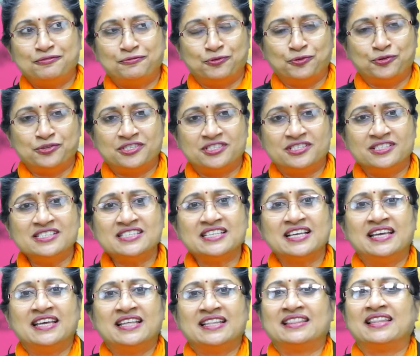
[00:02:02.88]
forces
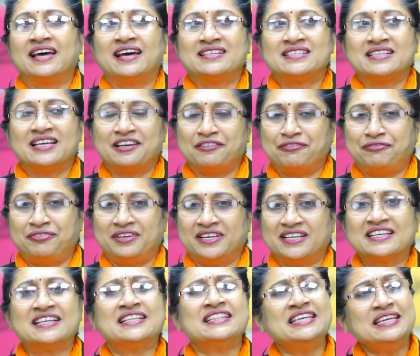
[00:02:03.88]
that
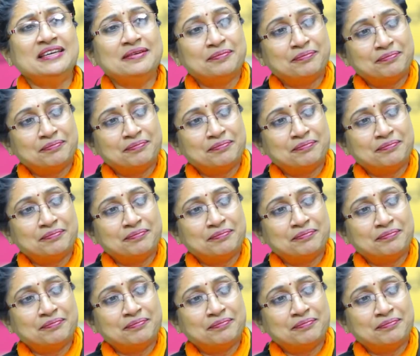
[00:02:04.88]
affect the